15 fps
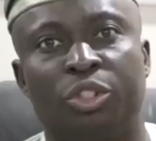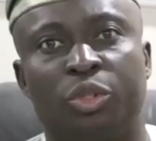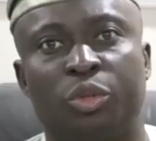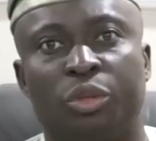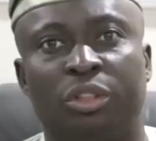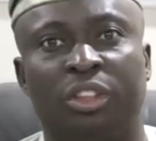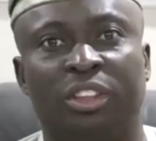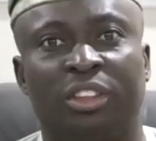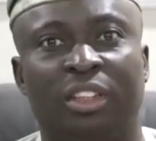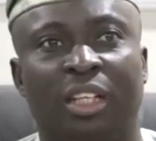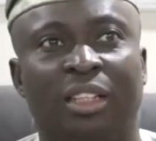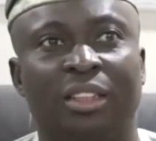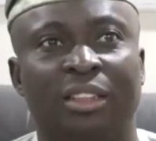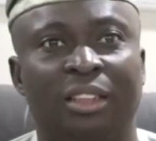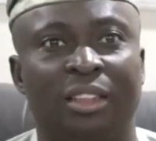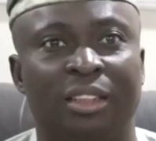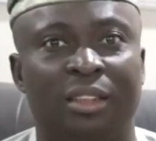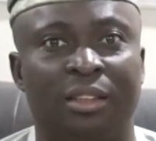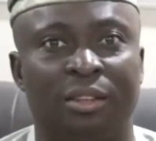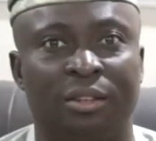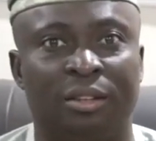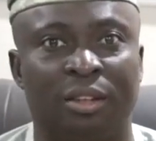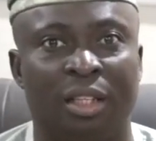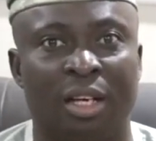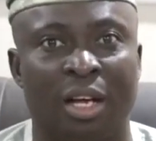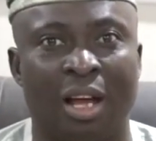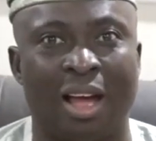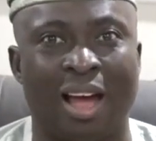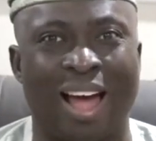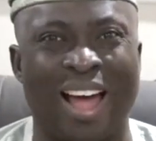need to understand
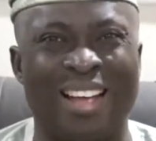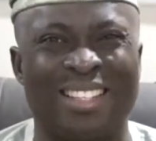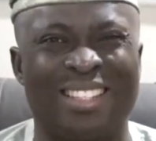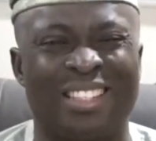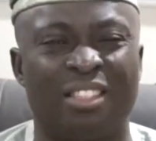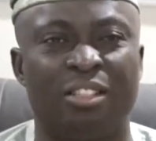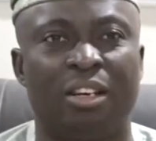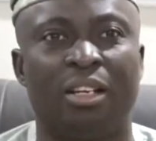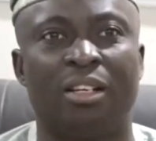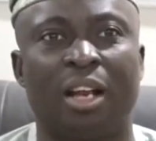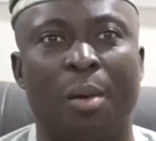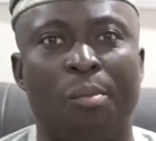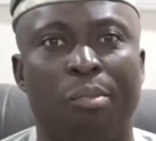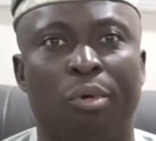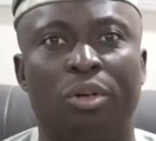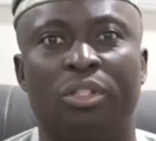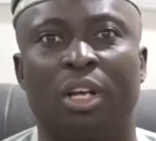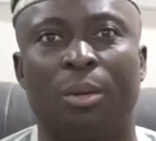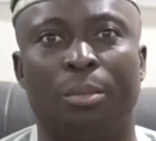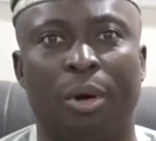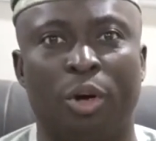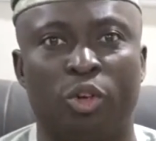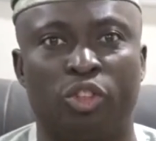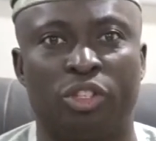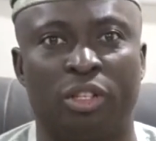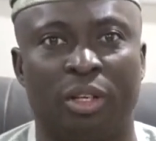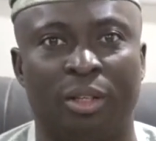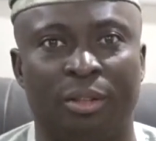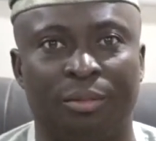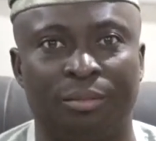the antecedent that brought about
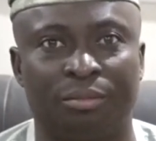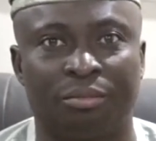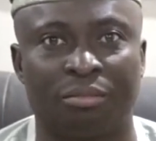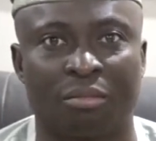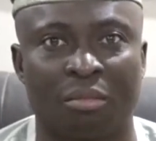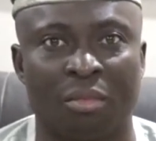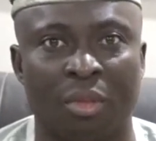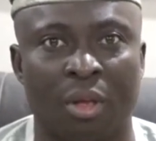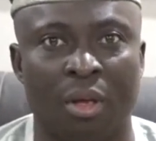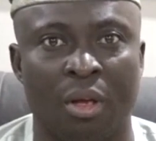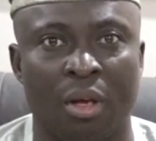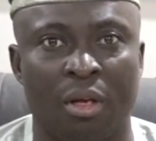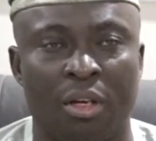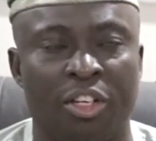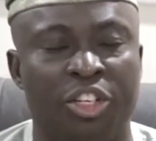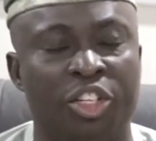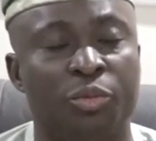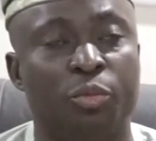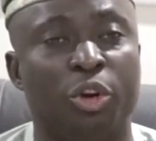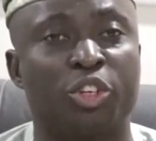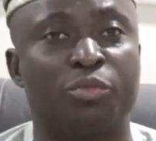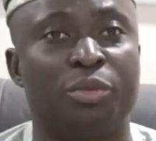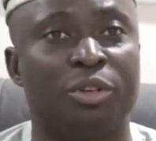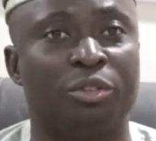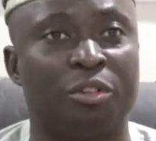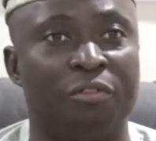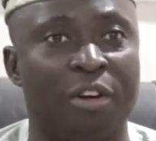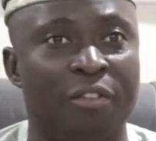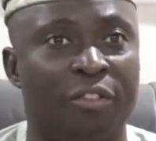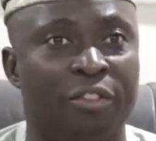the disbursement
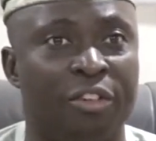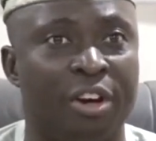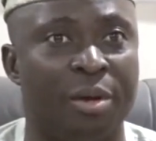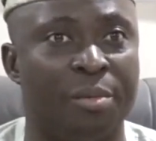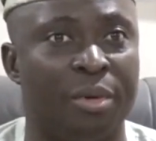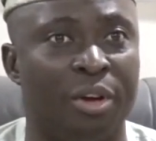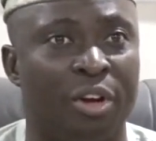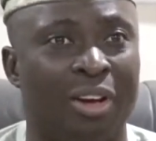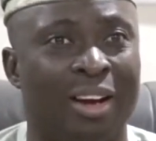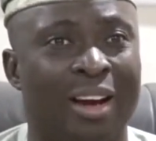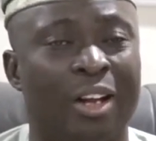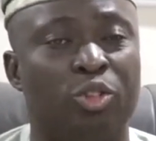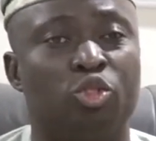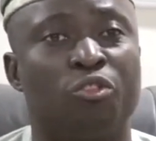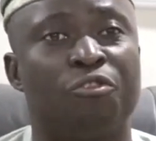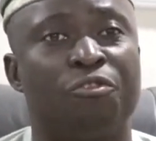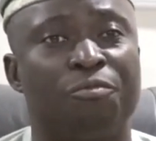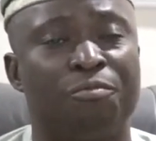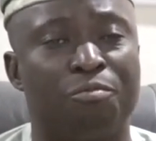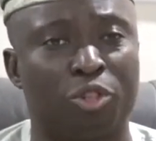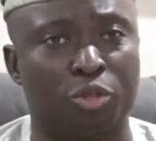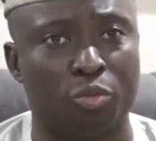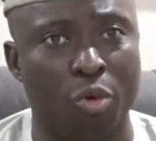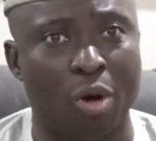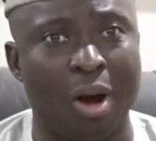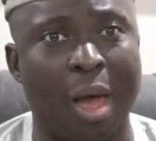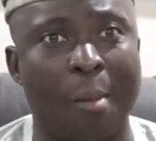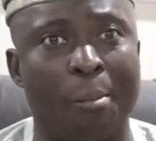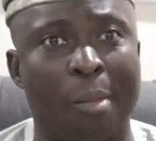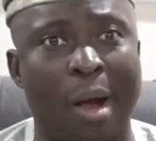of 500 million naira to small
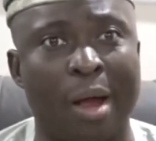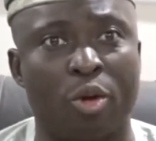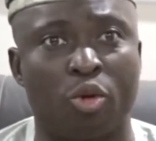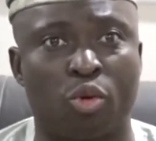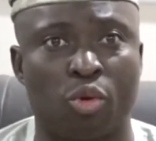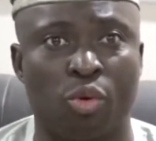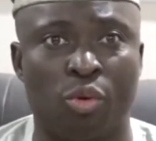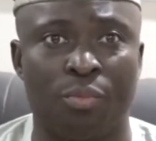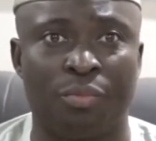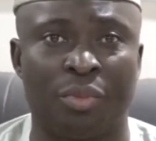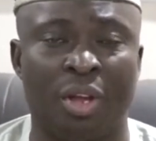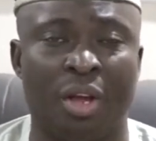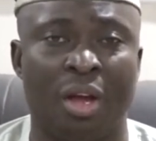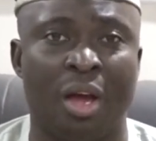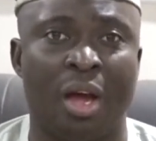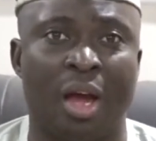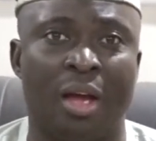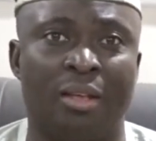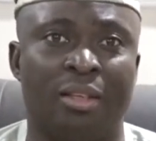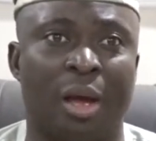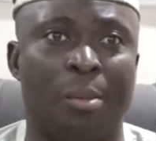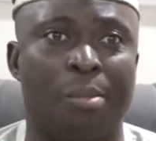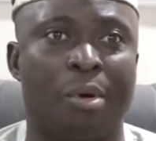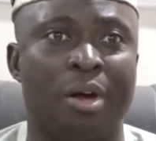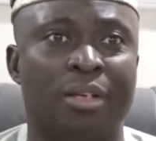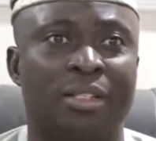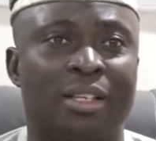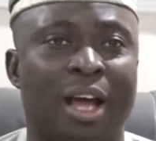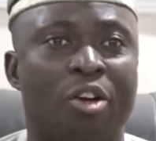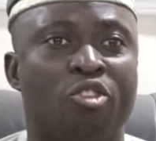and micro
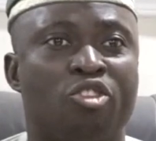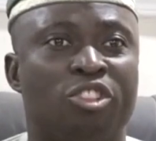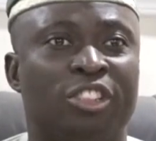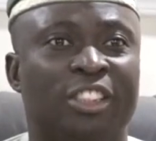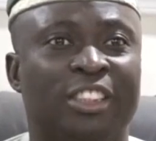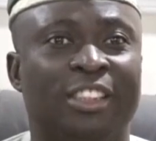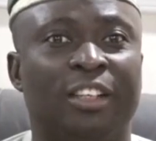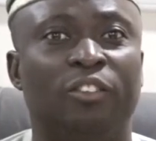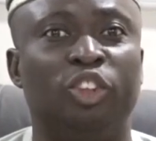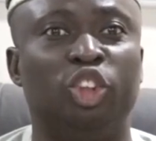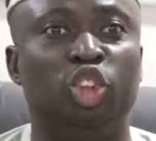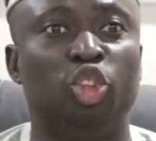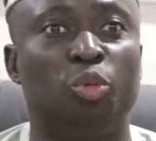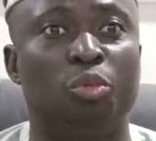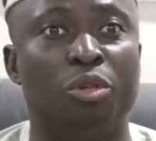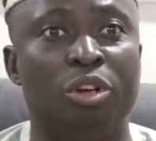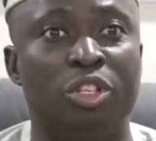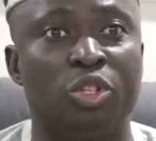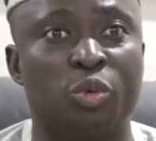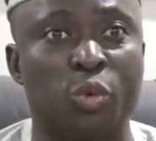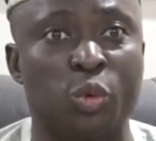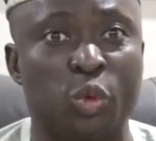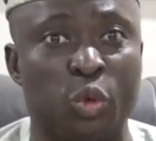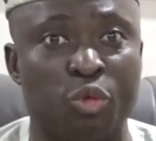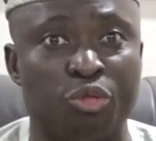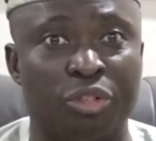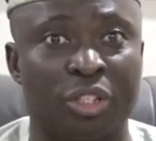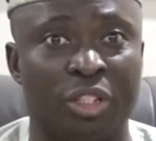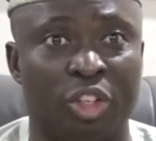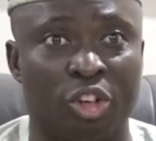enterprises across the 7 geopolitical
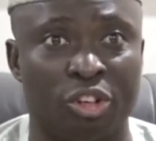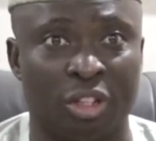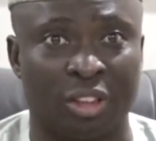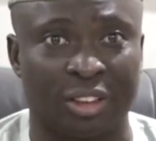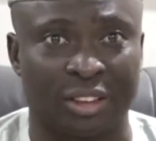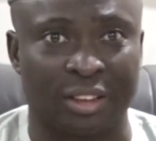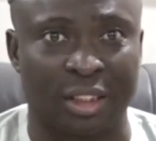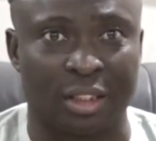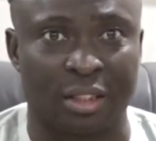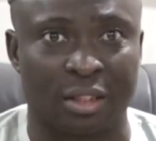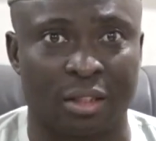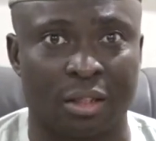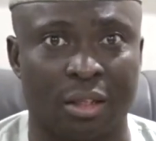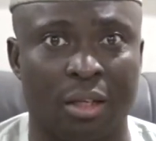zones in Oyo State.